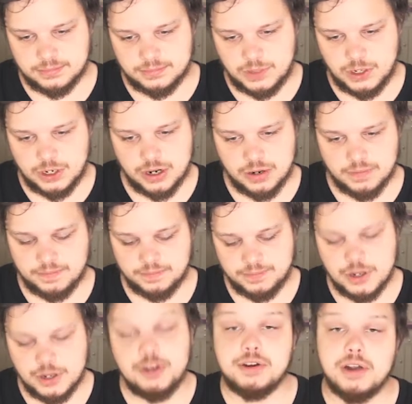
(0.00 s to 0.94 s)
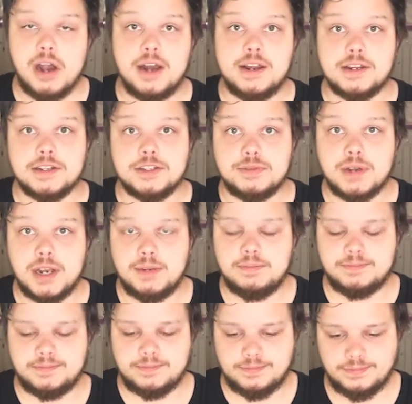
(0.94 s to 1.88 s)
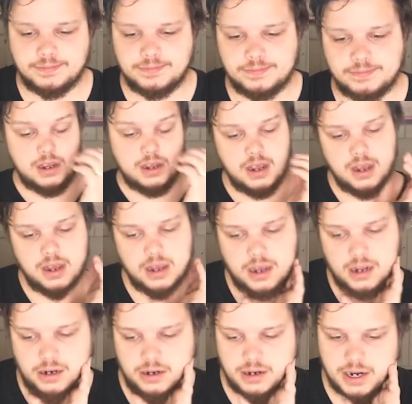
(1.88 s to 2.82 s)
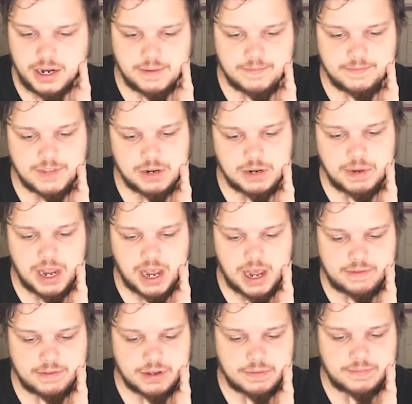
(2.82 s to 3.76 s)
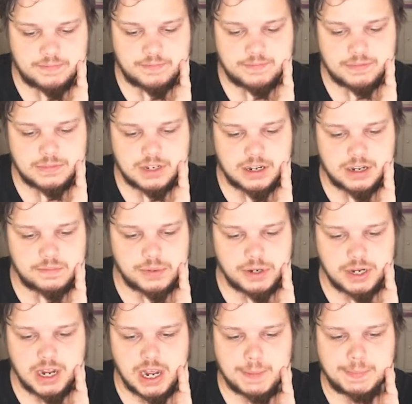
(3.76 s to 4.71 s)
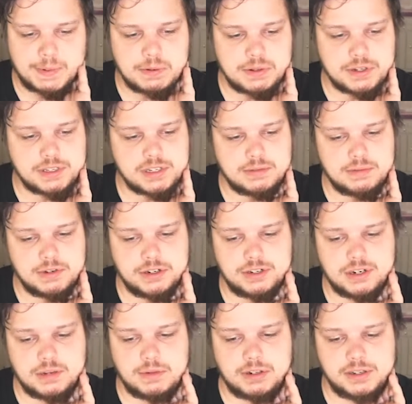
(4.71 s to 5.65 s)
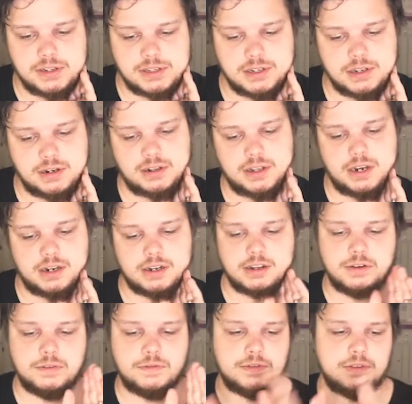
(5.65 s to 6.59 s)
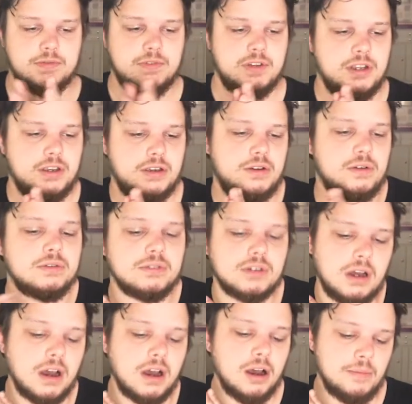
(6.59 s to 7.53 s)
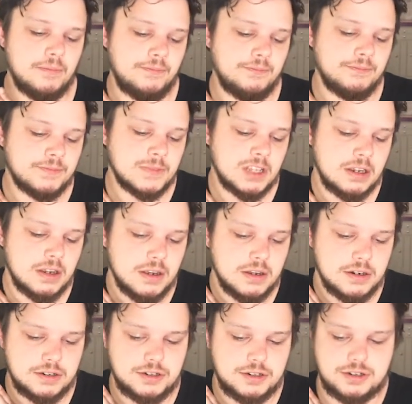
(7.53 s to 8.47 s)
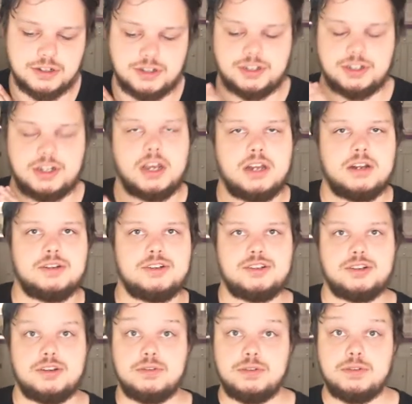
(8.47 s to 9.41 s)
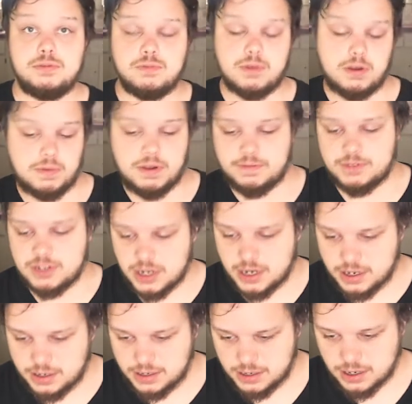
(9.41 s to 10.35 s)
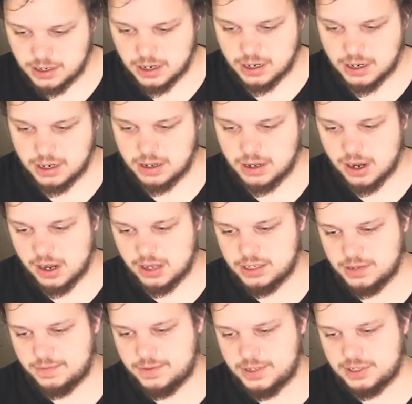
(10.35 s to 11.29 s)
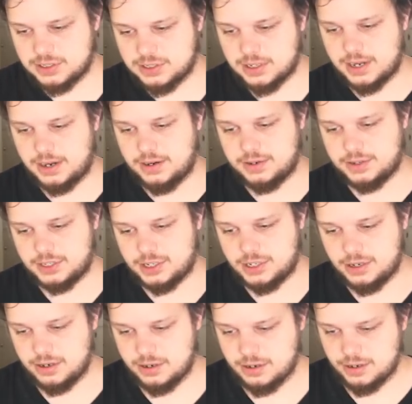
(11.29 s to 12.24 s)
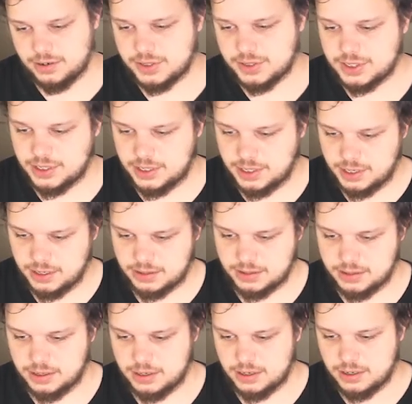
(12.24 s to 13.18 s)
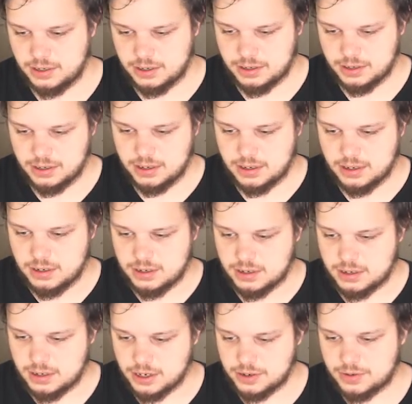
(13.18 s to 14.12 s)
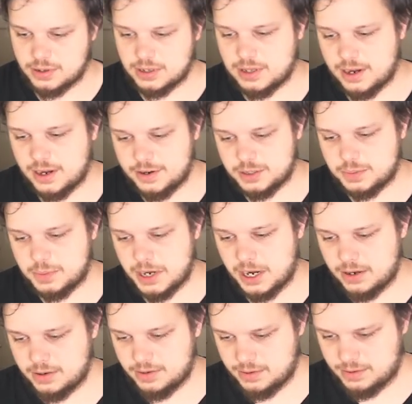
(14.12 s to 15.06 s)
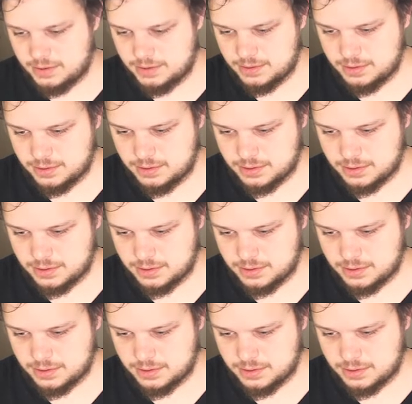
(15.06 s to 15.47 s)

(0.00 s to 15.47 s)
know your audience, right? All right, and there we have it. I'm pretty happy with this image. I'm at least going to let it go for the video. Just to kind of show you what we've done. All of these layers here, you see, under the layers panel,